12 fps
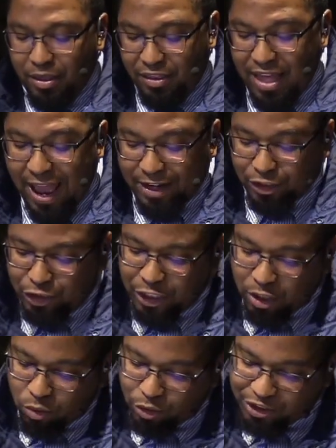that
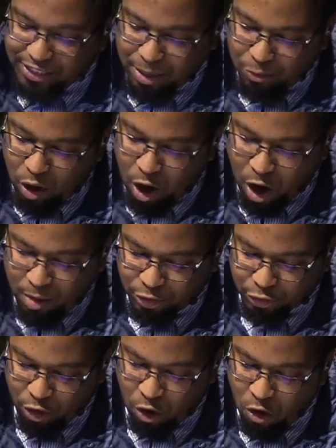General Samuel
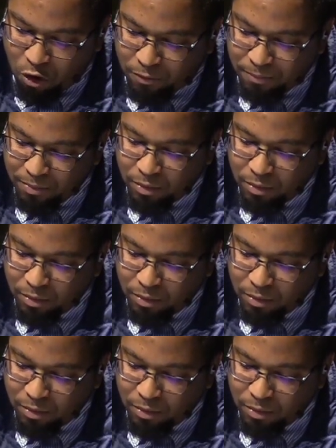Armstrong,